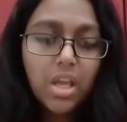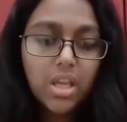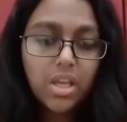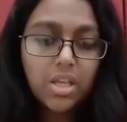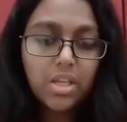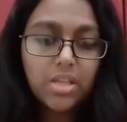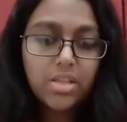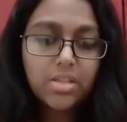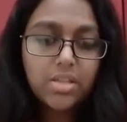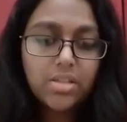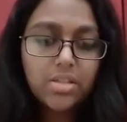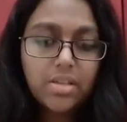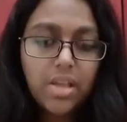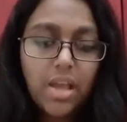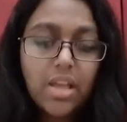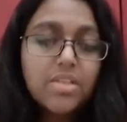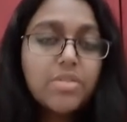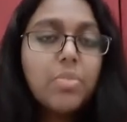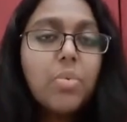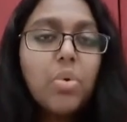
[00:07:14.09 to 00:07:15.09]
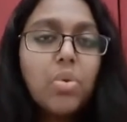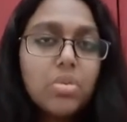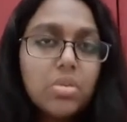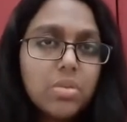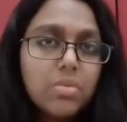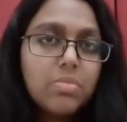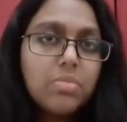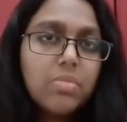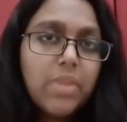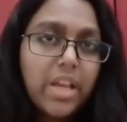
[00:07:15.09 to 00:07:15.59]
Has both
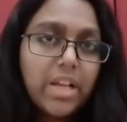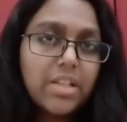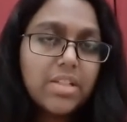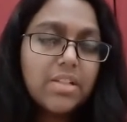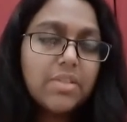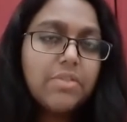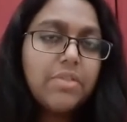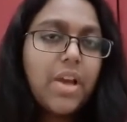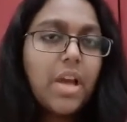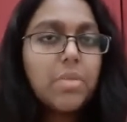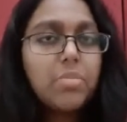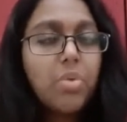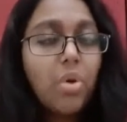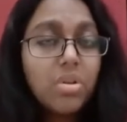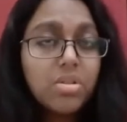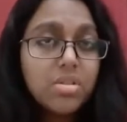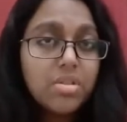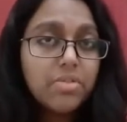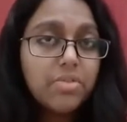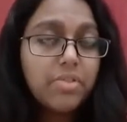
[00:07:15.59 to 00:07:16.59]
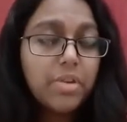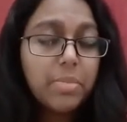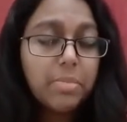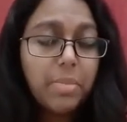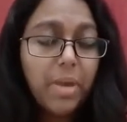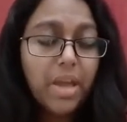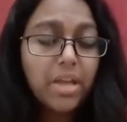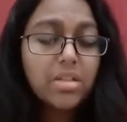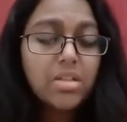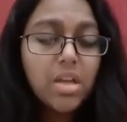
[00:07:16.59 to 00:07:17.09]
negative and positive
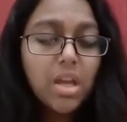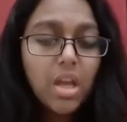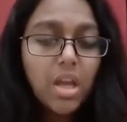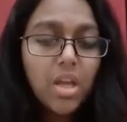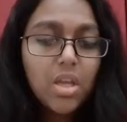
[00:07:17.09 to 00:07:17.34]
impact.